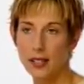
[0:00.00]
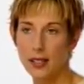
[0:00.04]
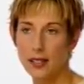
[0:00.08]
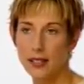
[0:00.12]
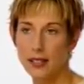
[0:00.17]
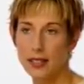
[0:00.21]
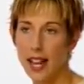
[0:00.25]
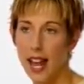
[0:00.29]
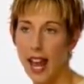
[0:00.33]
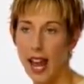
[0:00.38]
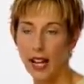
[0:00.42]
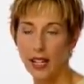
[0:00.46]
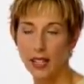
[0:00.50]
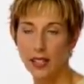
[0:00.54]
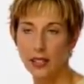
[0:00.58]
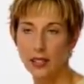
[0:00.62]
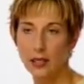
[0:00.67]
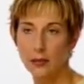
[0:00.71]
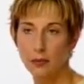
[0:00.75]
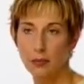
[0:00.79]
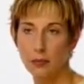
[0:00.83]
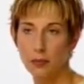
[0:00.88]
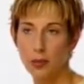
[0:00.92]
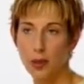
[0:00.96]

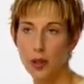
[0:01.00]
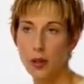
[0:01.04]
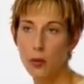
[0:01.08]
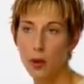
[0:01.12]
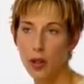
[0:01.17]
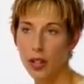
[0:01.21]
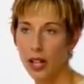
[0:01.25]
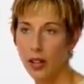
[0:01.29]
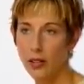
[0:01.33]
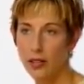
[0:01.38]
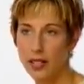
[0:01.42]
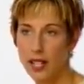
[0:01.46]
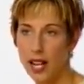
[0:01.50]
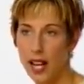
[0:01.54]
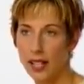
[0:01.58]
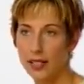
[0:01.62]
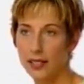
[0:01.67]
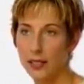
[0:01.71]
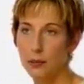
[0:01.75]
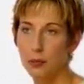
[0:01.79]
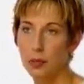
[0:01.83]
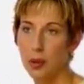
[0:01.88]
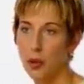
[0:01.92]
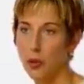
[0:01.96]
snacks, pre-workout
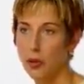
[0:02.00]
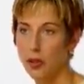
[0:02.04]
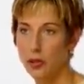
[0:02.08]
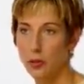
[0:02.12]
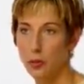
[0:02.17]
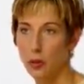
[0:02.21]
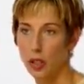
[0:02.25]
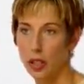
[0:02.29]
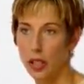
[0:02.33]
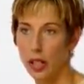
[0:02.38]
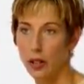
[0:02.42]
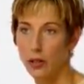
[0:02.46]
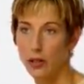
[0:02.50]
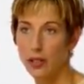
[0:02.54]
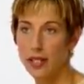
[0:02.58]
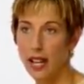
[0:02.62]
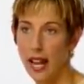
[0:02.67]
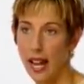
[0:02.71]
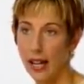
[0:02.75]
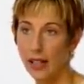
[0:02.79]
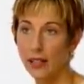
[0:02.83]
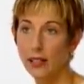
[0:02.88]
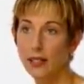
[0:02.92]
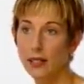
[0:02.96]
snacks and post-workout
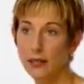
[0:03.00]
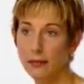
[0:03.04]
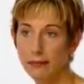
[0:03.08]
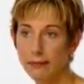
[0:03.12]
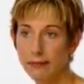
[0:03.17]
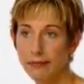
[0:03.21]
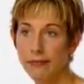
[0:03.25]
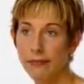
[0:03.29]
snacks.